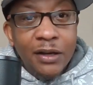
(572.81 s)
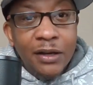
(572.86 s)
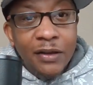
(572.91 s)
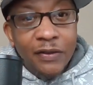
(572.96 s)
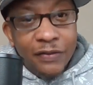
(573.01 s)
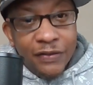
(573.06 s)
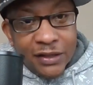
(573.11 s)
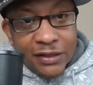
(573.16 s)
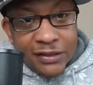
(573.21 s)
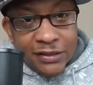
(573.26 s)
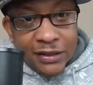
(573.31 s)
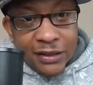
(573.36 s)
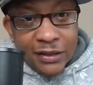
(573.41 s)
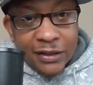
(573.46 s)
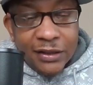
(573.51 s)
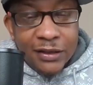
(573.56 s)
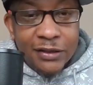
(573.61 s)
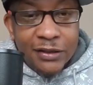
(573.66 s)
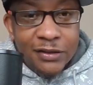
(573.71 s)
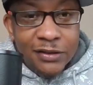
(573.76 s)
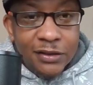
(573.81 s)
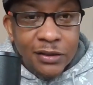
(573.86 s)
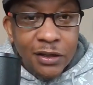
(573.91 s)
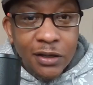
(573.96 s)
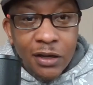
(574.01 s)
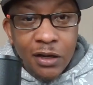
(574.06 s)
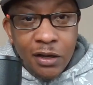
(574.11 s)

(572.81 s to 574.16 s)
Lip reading: and this is